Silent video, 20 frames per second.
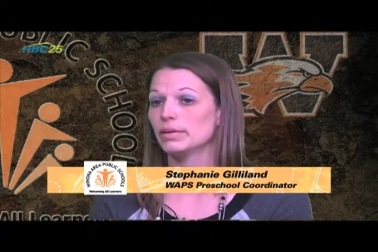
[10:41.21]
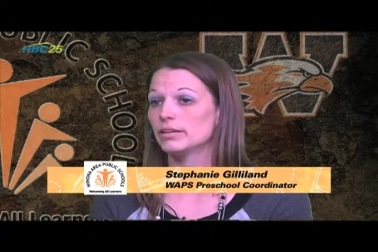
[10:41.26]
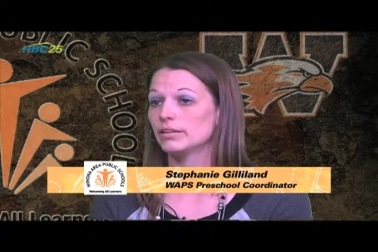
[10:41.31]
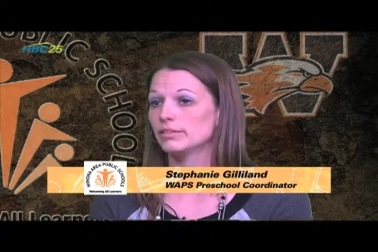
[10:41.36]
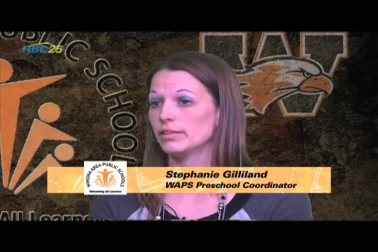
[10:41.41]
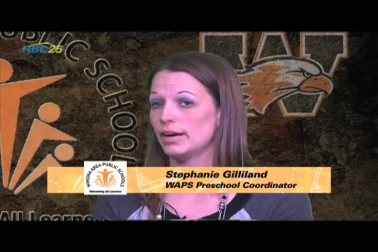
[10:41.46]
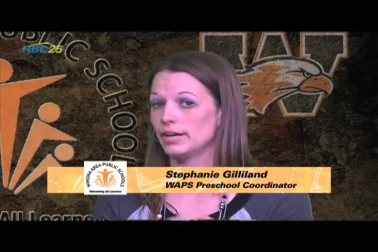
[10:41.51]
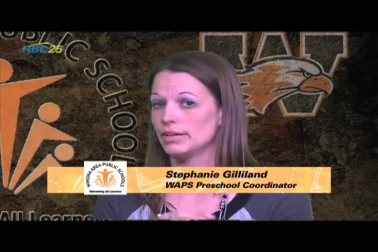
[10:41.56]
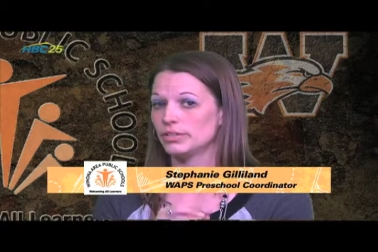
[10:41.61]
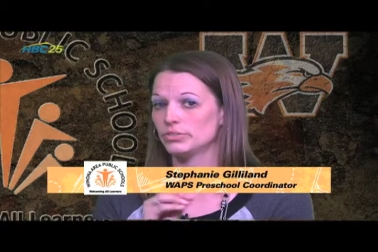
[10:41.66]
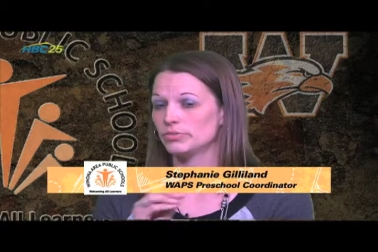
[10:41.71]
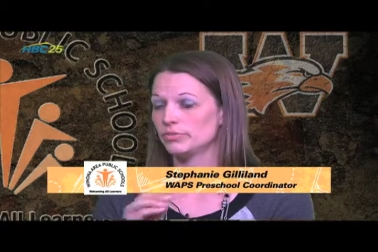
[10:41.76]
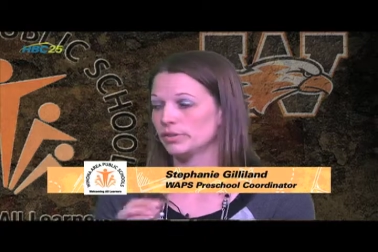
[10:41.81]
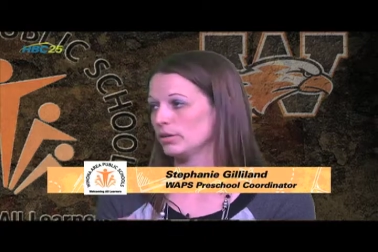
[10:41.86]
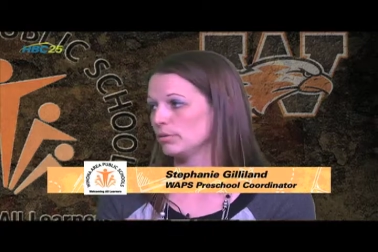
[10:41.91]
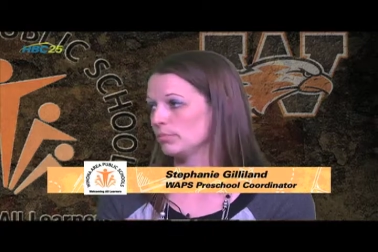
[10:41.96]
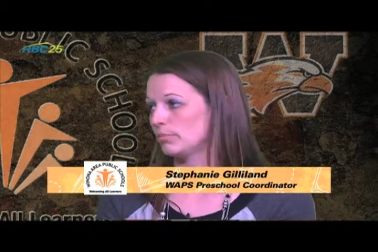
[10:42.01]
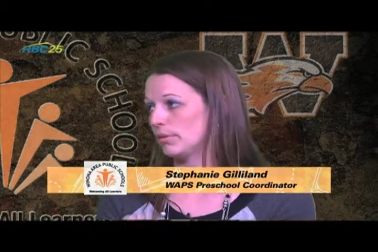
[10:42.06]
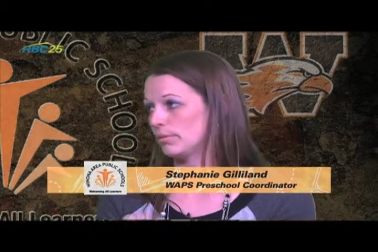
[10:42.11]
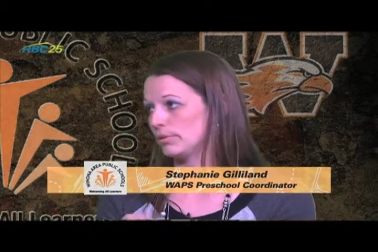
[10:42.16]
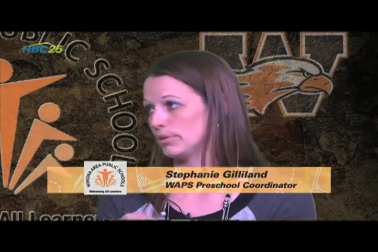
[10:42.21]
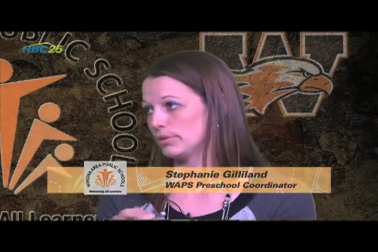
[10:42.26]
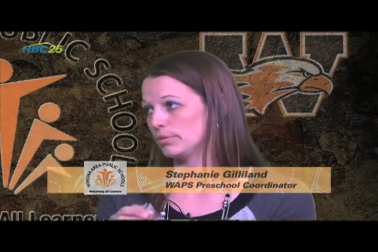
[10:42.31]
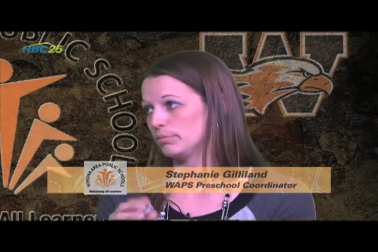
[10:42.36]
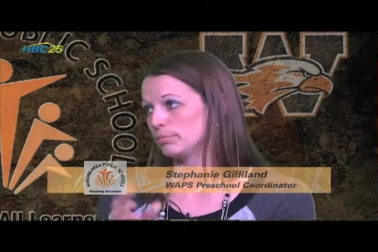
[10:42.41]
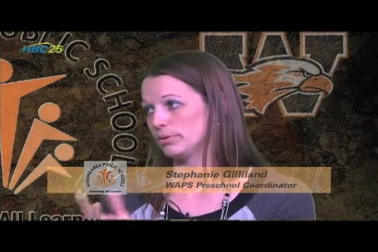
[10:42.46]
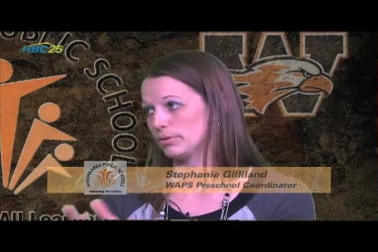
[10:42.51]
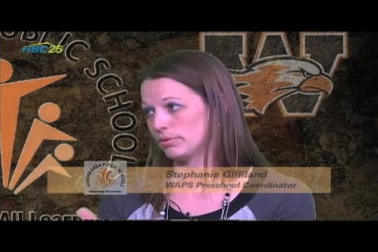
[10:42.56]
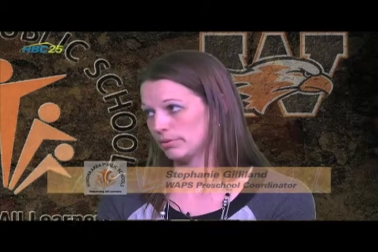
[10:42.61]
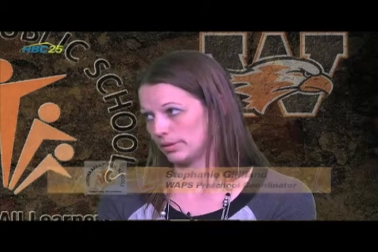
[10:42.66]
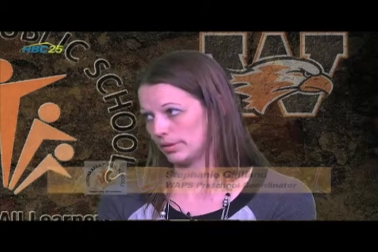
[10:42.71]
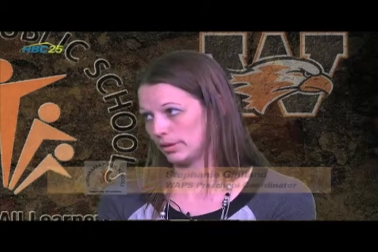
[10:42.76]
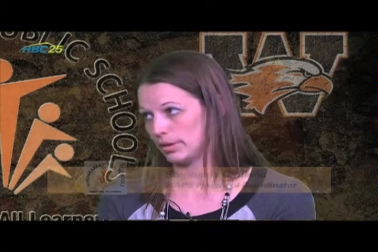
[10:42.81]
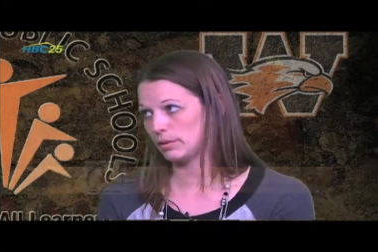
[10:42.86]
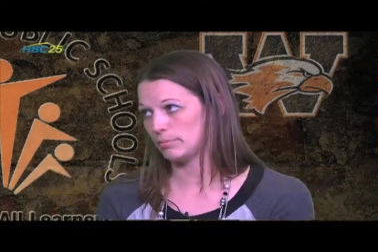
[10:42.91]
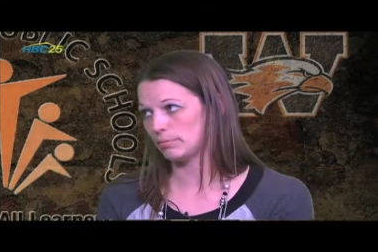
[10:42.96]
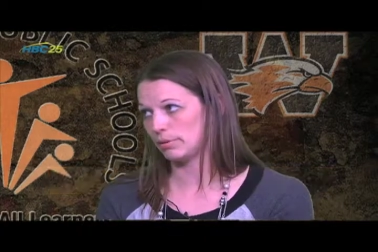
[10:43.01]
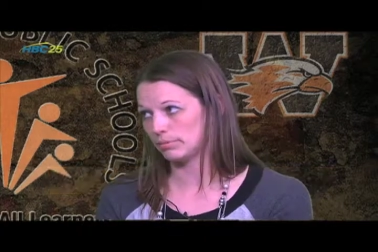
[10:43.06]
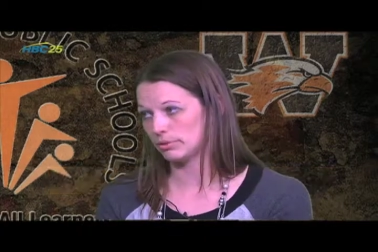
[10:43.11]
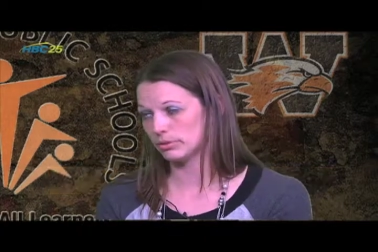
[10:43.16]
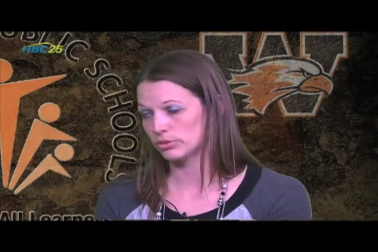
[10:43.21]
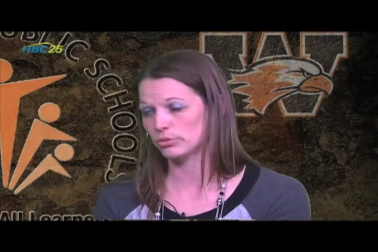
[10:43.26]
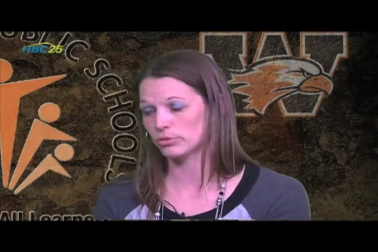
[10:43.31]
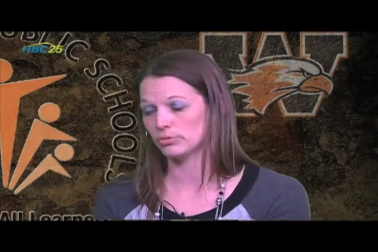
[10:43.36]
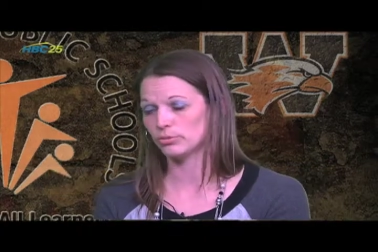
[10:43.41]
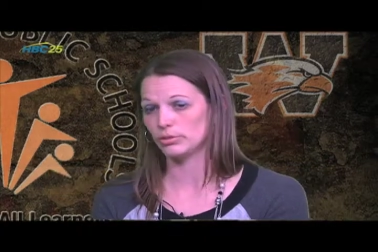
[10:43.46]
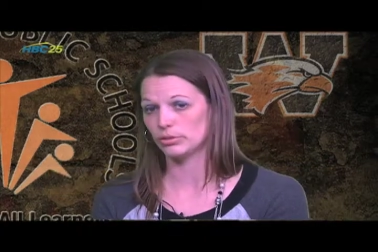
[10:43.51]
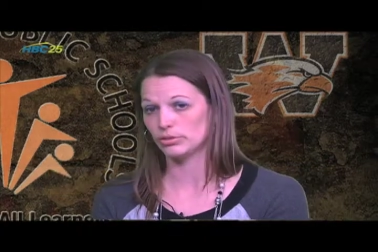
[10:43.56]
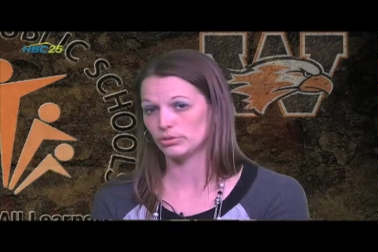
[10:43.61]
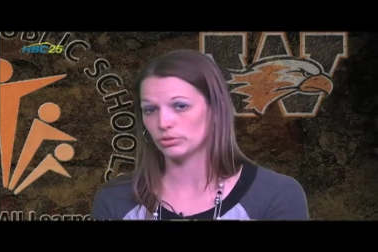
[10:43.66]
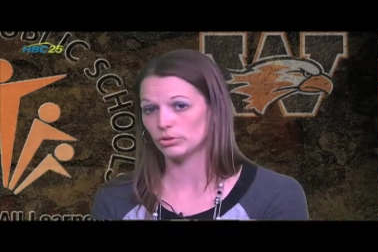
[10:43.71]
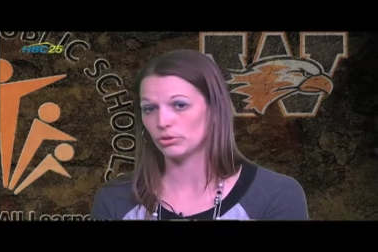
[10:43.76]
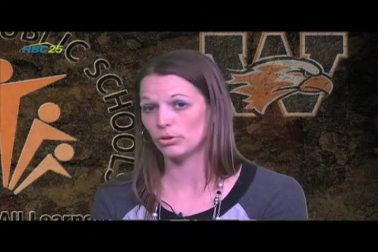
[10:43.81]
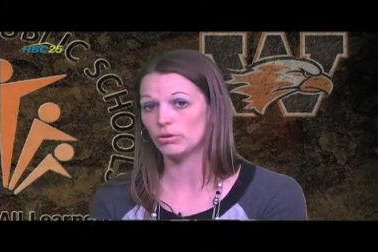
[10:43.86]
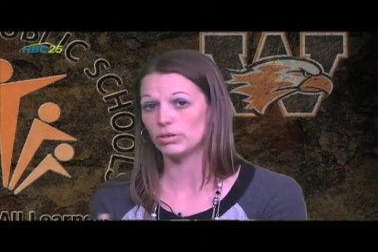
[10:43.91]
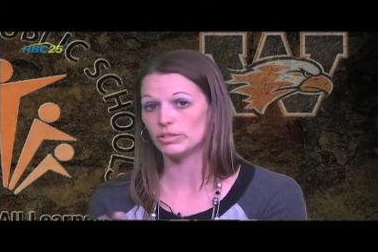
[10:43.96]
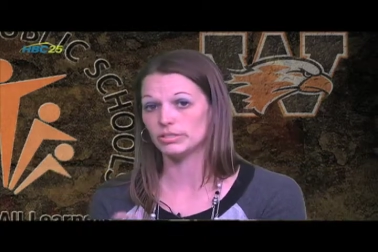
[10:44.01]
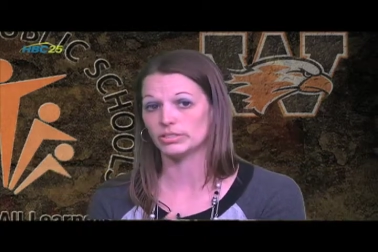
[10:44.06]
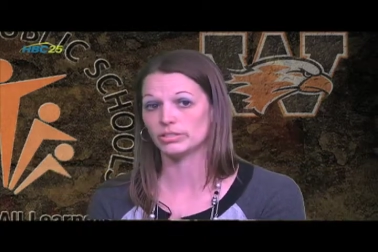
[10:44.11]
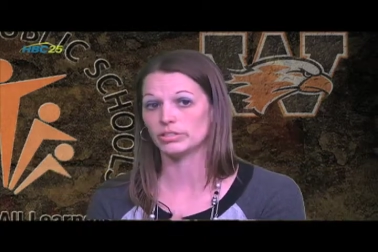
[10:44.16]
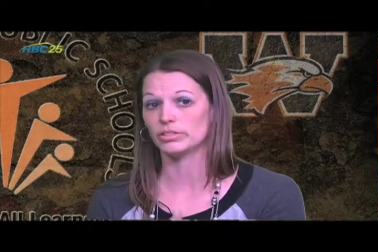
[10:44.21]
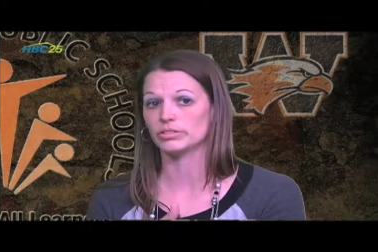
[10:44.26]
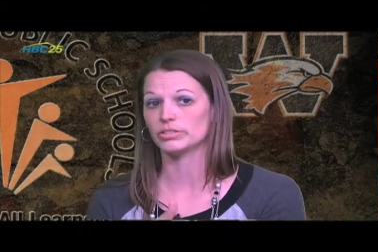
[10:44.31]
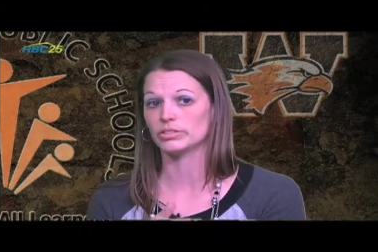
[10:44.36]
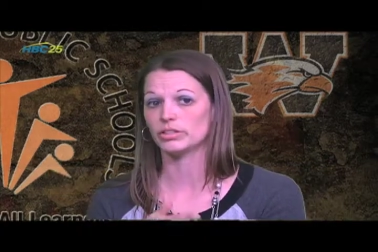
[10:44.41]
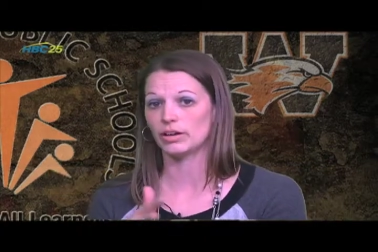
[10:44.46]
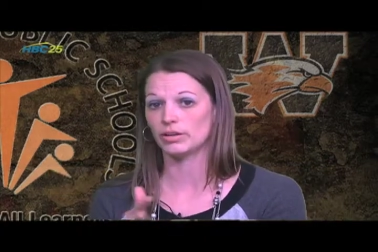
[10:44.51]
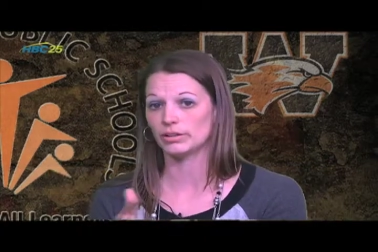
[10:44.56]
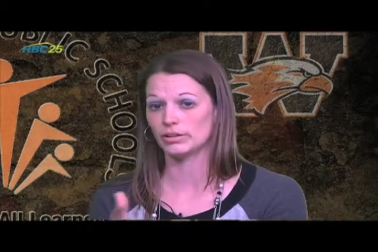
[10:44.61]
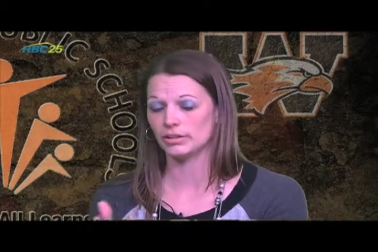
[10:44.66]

It aligns very well with the Winona Area Public Schools goals and as long